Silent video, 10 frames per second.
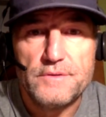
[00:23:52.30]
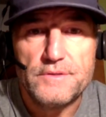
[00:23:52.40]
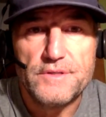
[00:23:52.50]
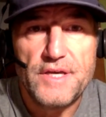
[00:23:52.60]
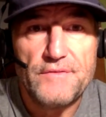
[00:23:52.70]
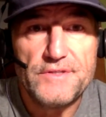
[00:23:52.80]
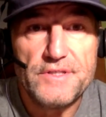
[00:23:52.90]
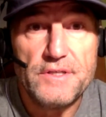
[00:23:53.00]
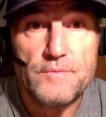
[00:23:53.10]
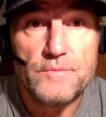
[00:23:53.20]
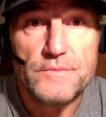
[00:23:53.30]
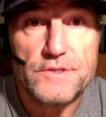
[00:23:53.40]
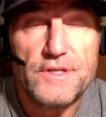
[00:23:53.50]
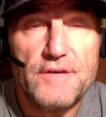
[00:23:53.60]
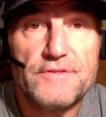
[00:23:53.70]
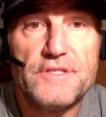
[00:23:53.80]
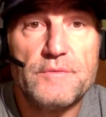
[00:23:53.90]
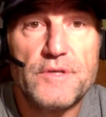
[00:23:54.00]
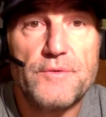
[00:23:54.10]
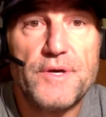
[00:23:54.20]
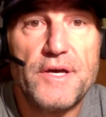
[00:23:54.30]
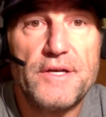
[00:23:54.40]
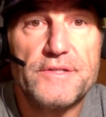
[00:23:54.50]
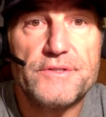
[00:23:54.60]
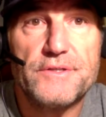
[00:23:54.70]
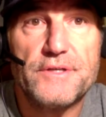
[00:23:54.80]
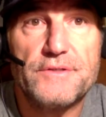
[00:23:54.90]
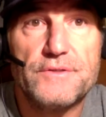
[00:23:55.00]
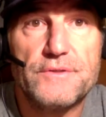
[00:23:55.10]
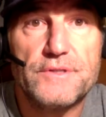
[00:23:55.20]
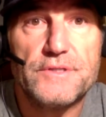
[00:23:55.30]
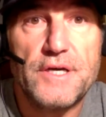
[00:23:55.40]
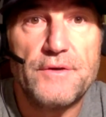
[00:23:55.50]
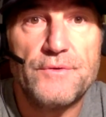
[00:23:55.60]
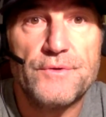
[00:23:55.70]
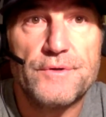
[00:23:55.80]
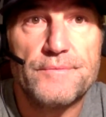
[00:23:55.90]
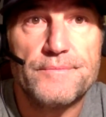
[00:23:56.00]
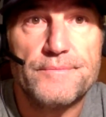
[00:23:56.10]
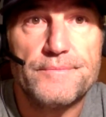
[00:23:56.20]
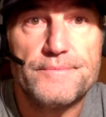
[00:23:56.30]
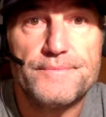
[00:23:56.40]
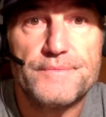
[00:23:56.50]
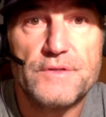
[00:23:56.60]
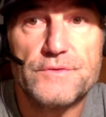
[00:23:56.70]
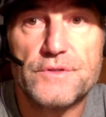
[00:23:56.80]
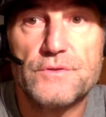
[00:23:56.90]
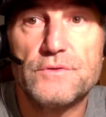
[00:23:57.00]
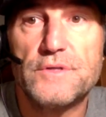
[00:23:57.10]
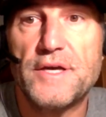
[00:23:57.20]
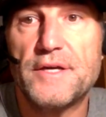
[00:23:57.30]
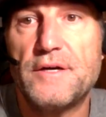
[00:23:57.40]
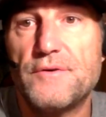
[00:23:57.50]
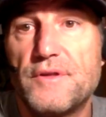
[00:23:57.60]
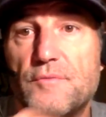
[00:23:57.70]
it's good to have a team. It's good to have a team like we had yesterday too at Chattanooga. That was cool, hanging out with